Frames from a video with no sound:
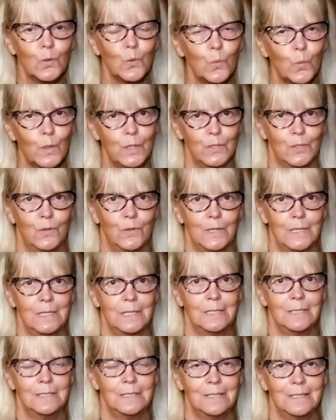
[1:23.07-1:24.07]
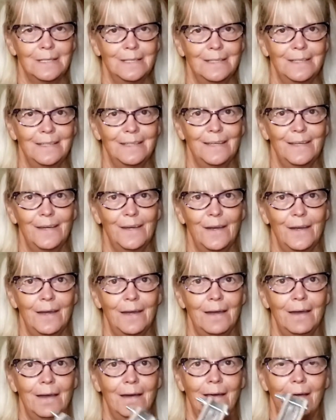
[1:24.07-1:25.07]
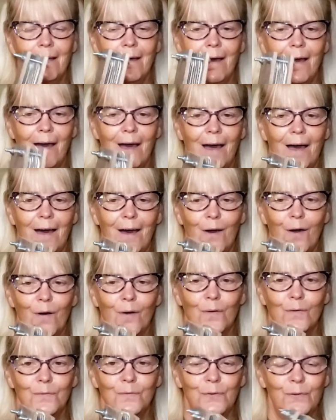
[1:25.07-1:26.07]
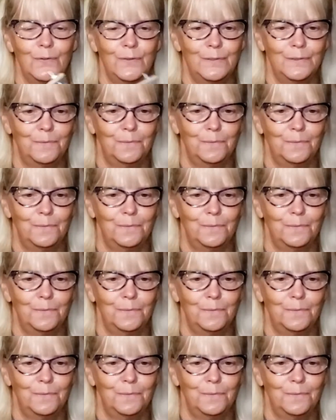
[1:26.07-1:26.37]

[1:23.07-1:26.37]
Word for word: the winner is of